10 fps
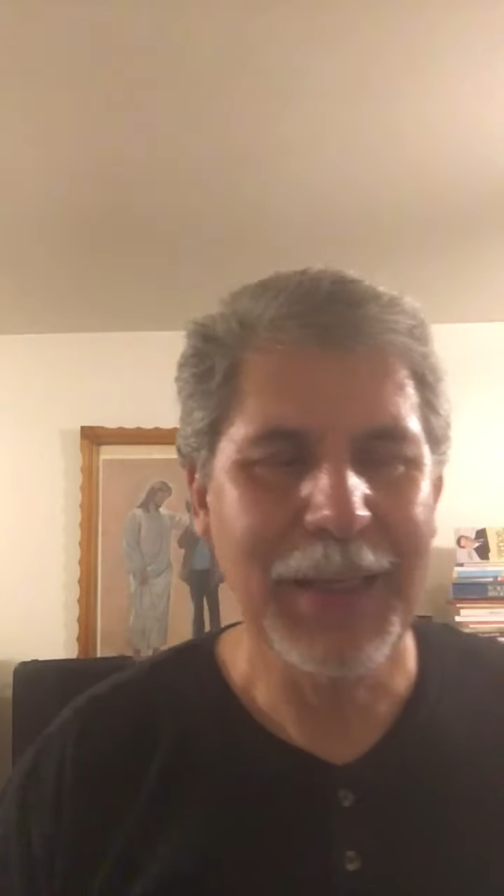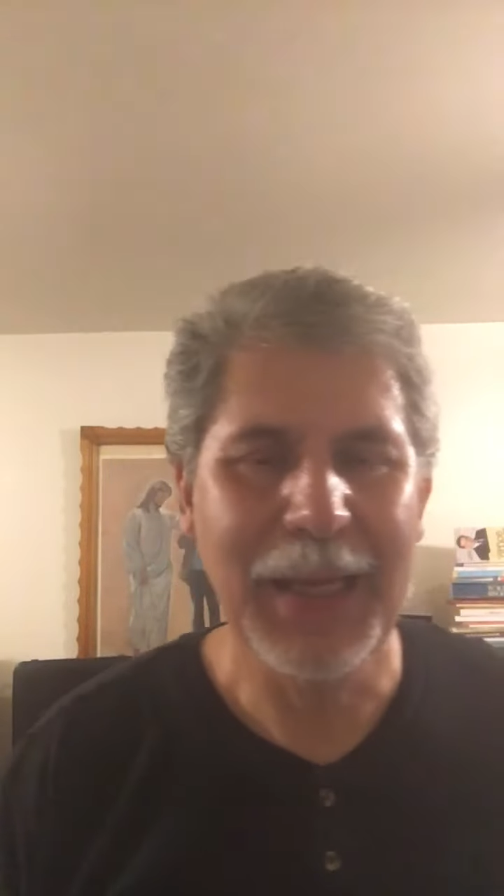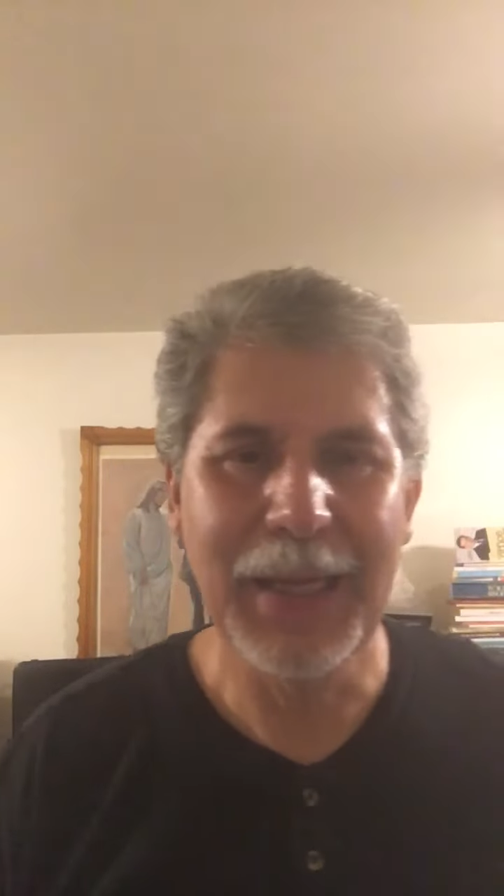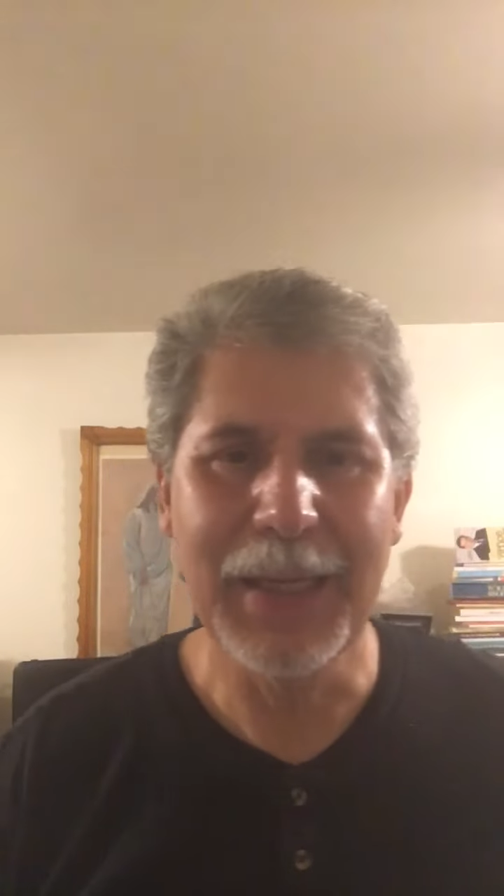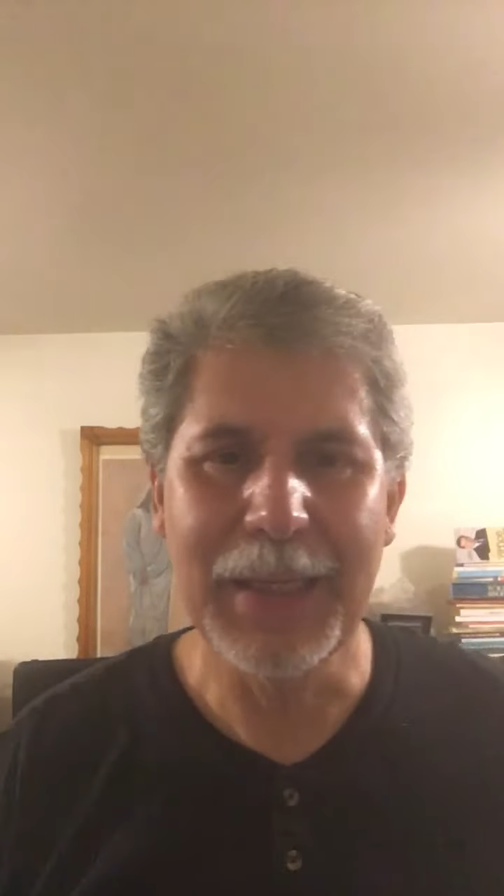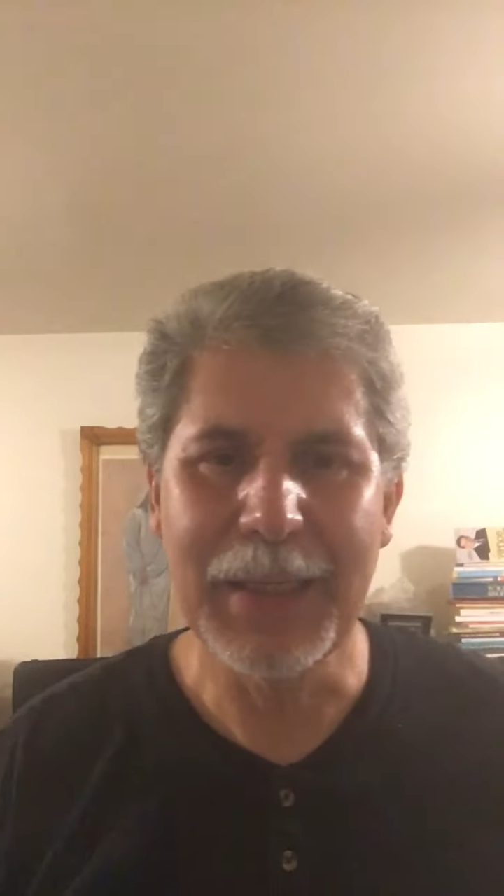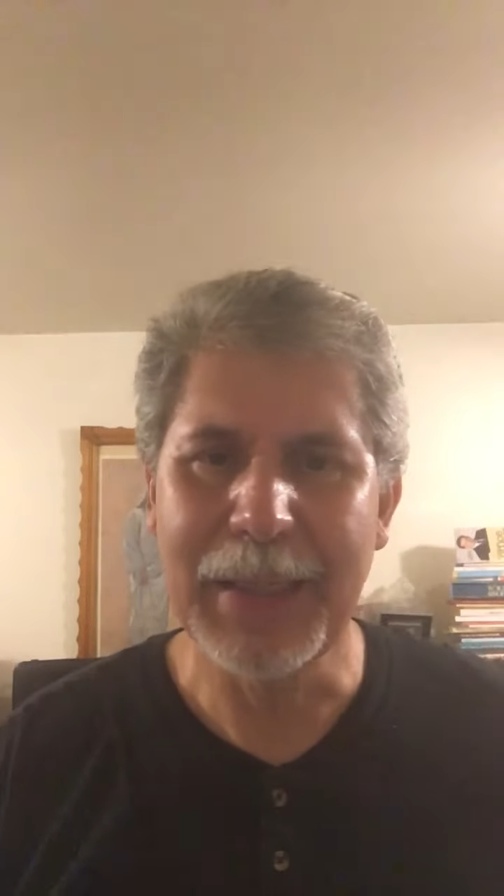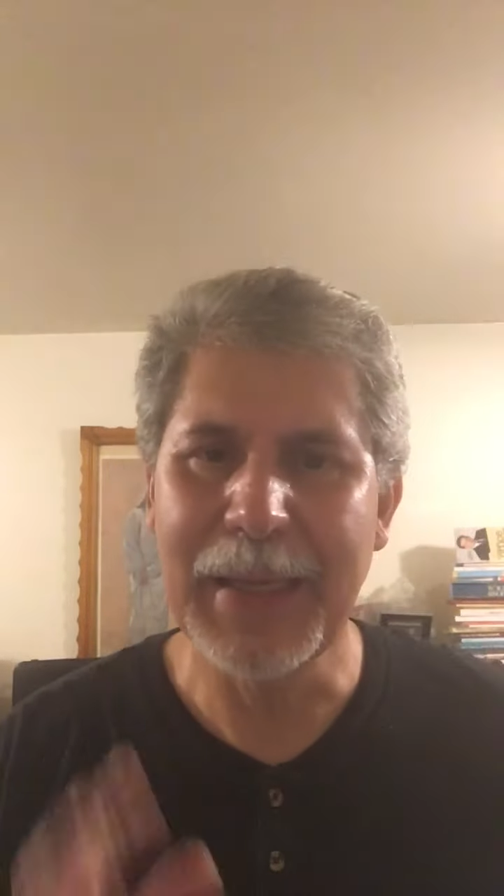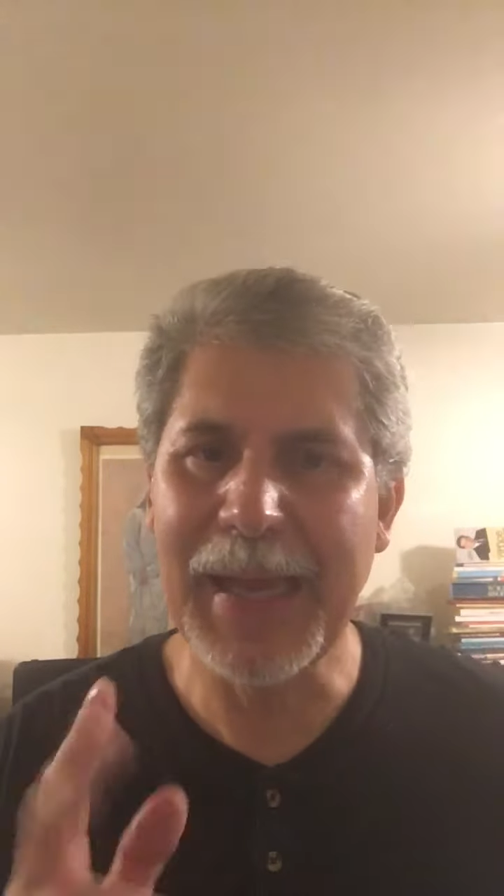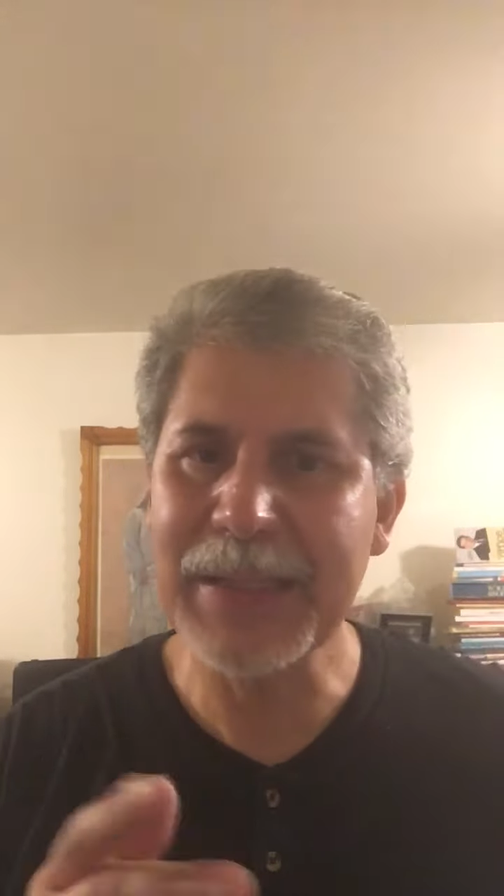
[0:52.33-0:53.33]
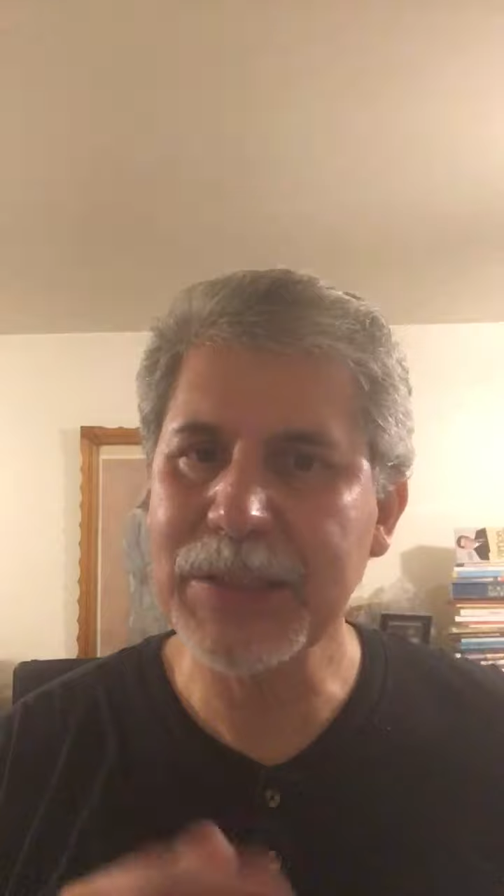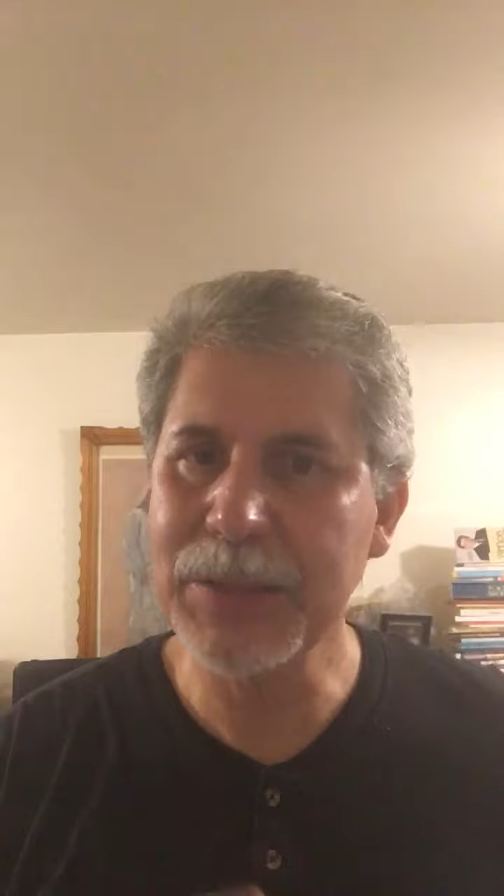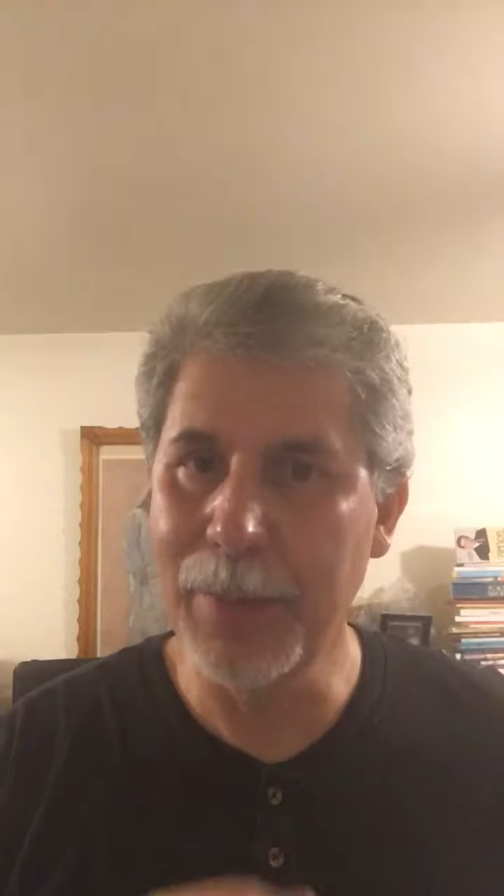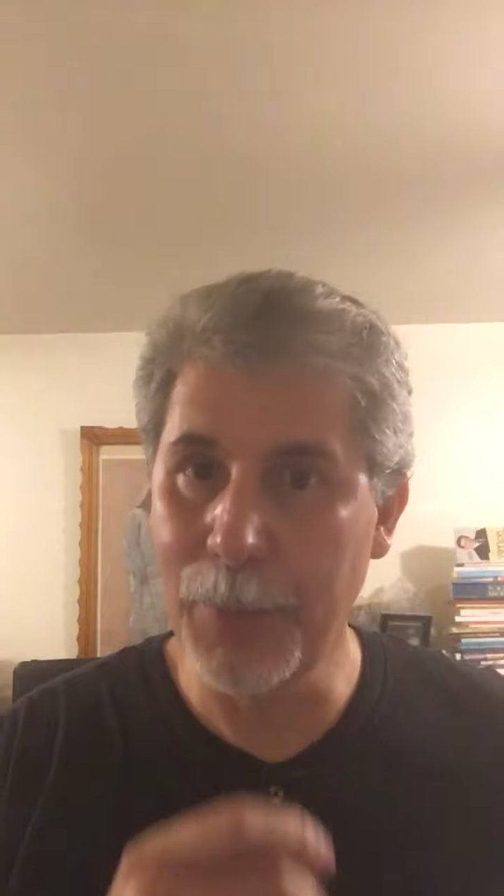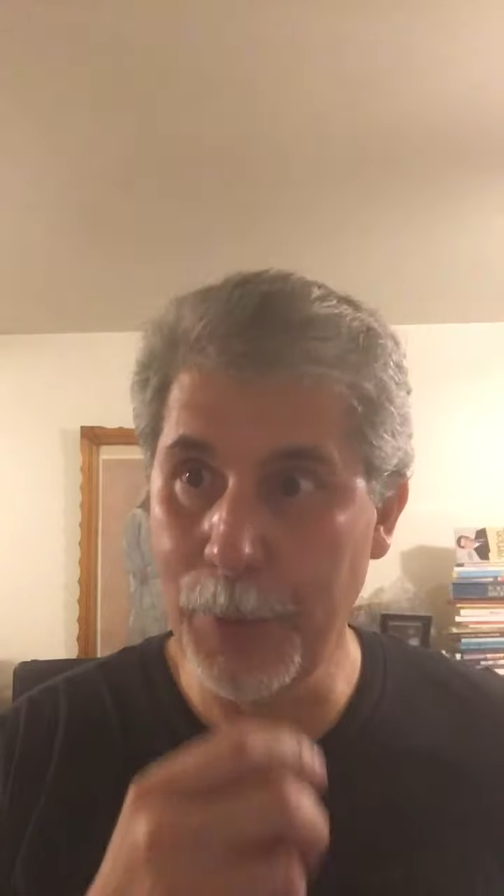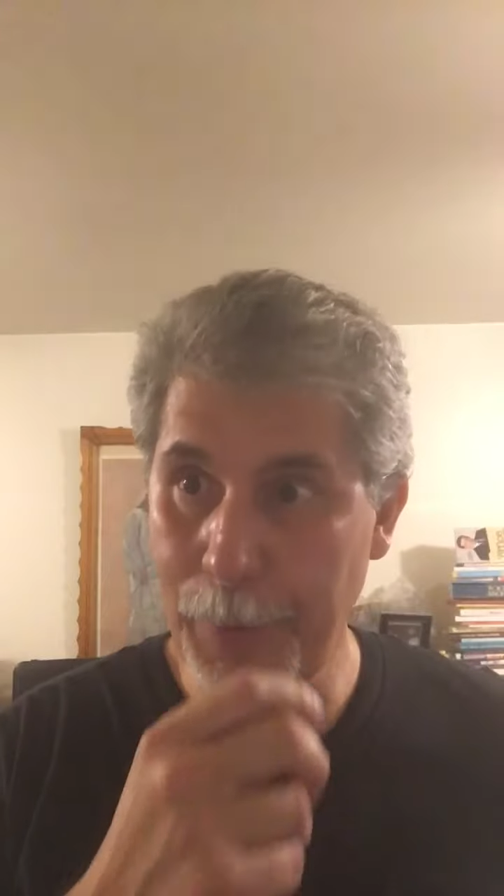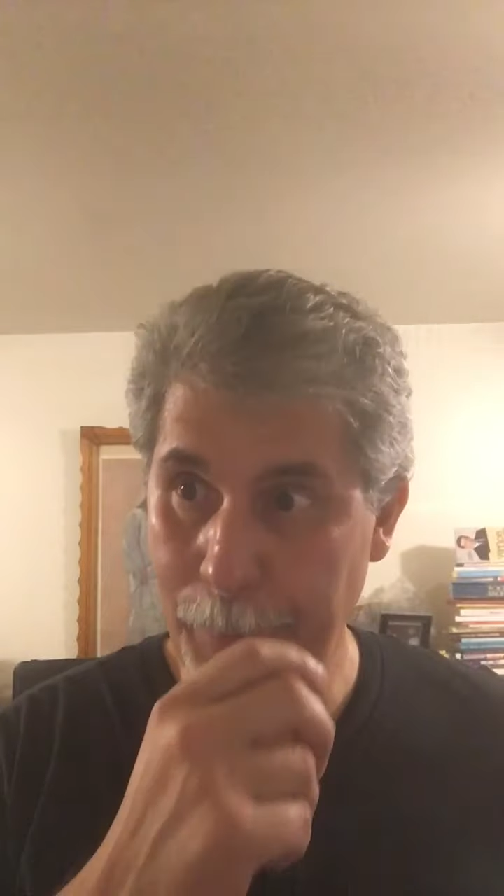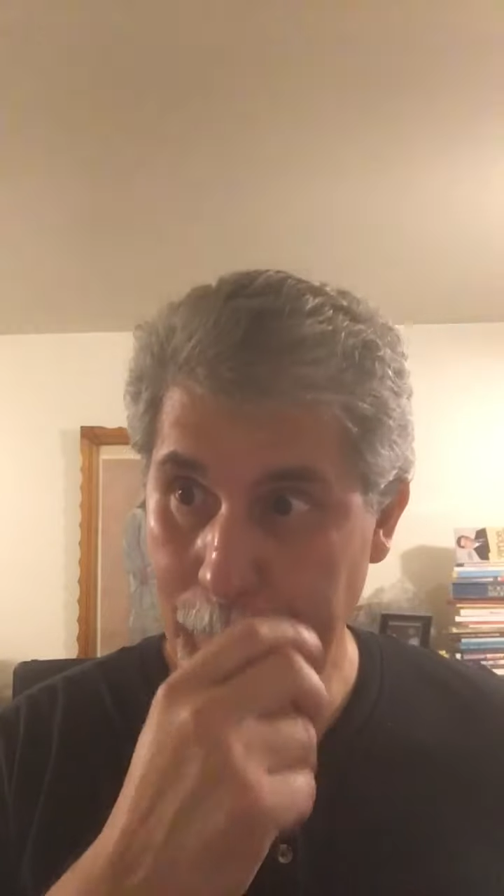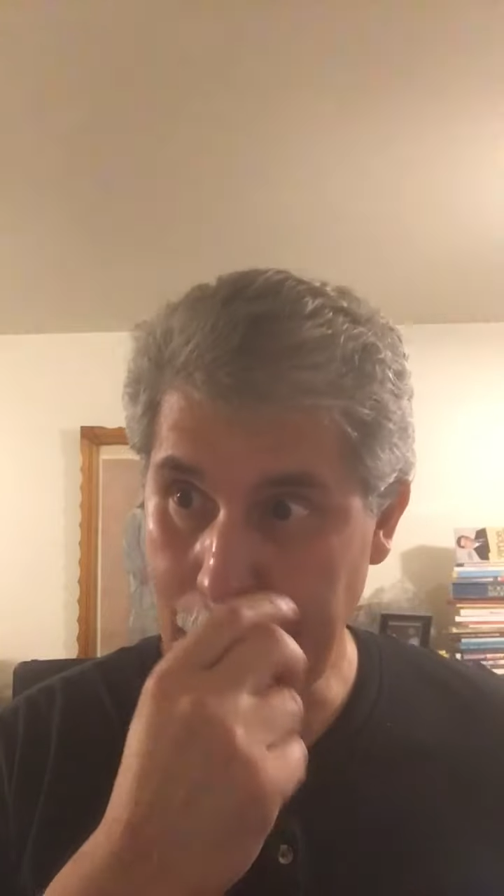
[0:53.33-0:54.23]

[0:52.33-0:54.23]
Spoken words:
last summer